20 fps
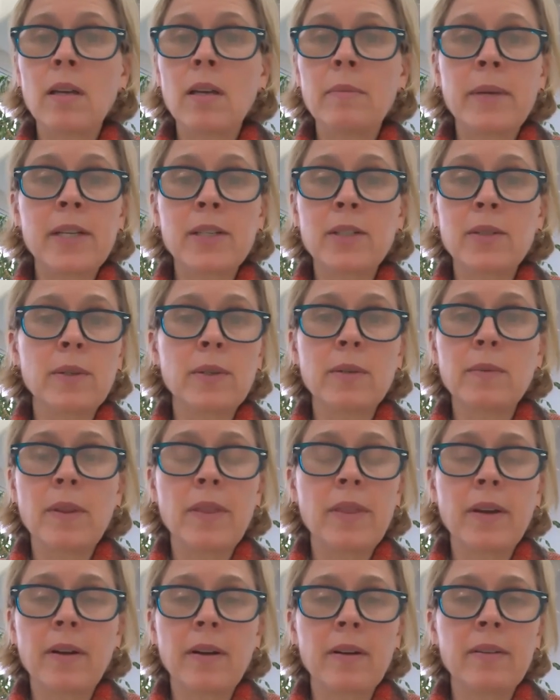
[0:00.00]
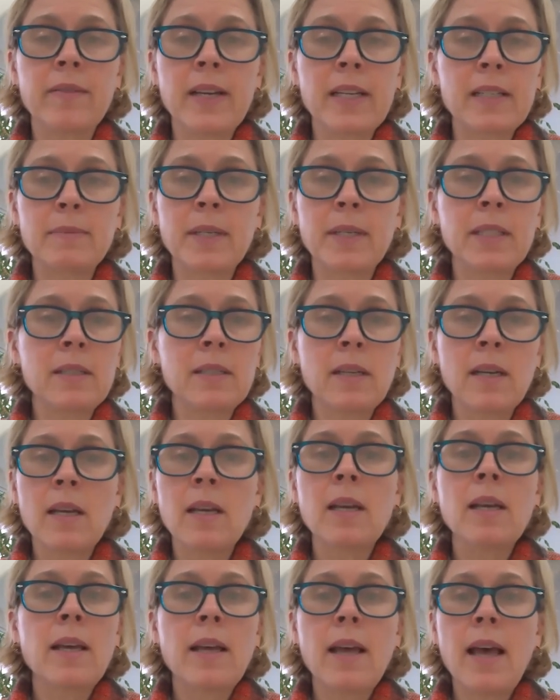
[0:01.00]
commensurate with their investment
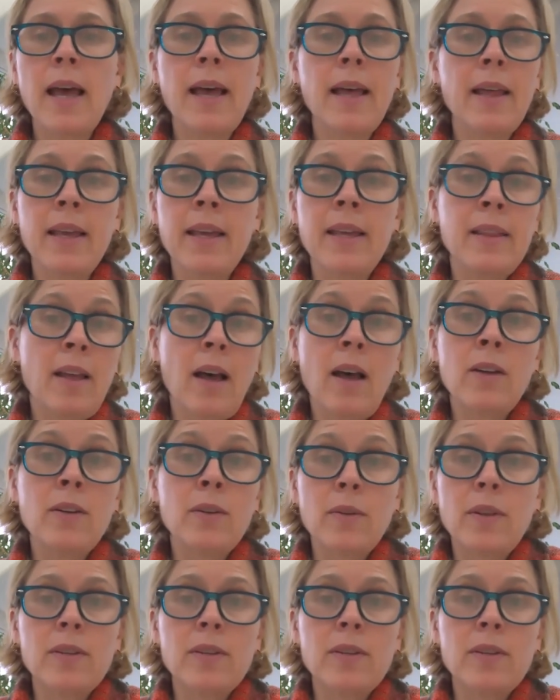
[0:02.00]
under